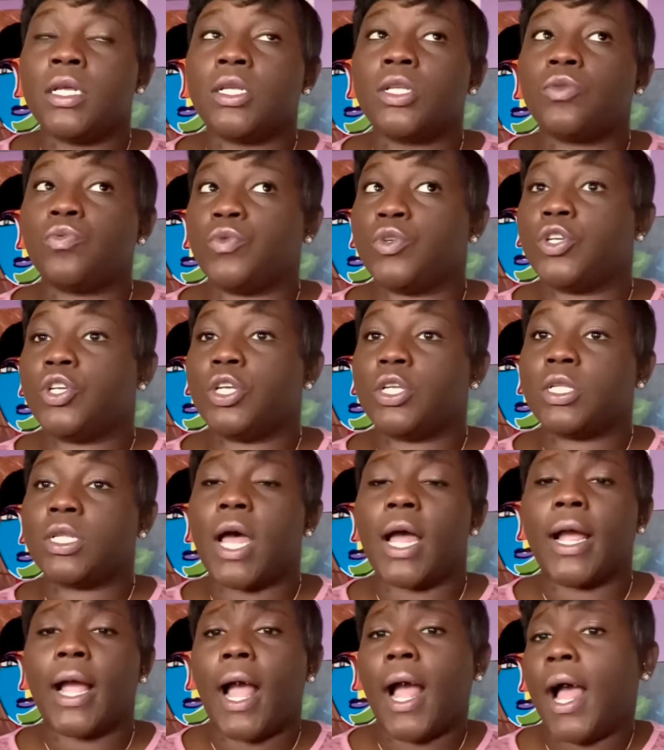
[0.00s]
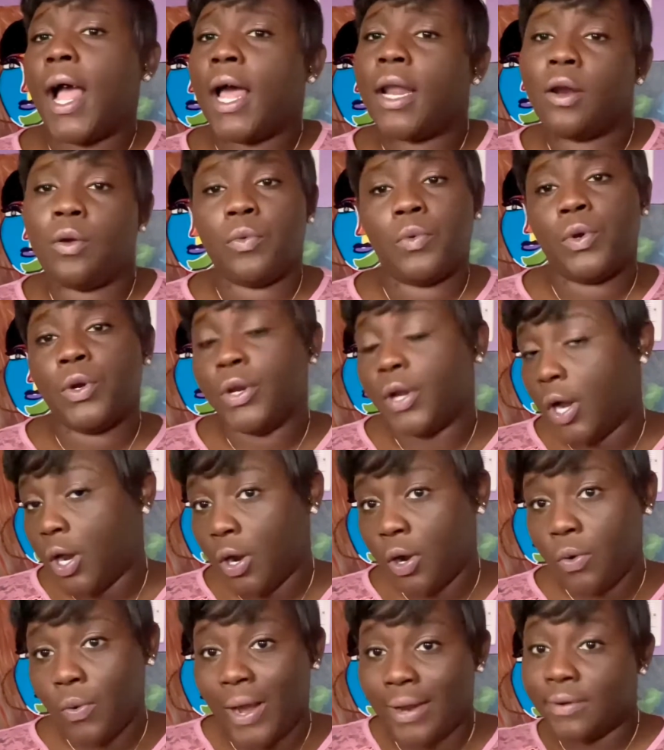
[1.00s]
was just like, I don't
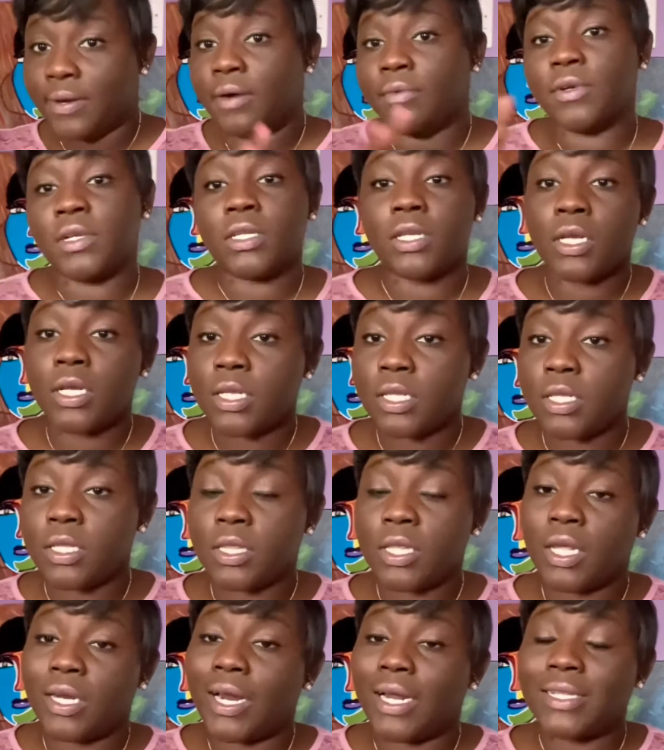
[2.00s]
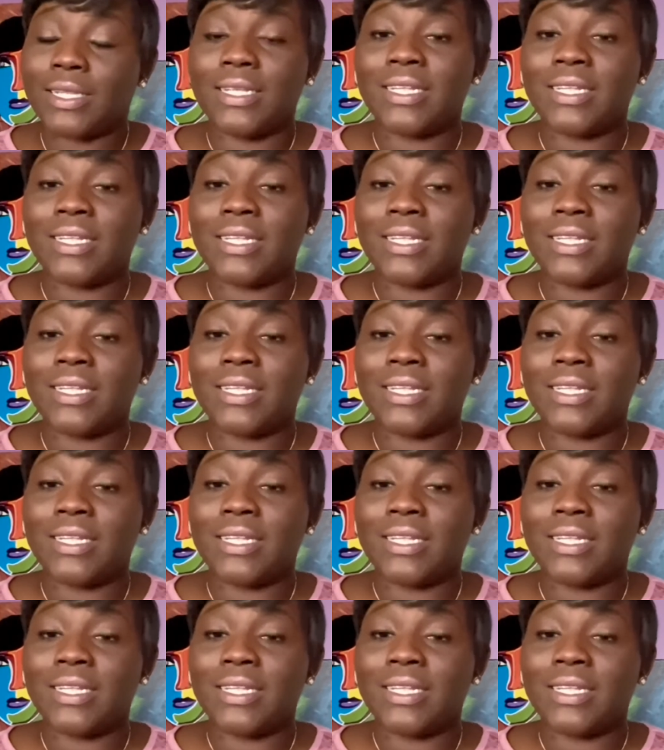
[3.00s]
know. I've never seen anything like this.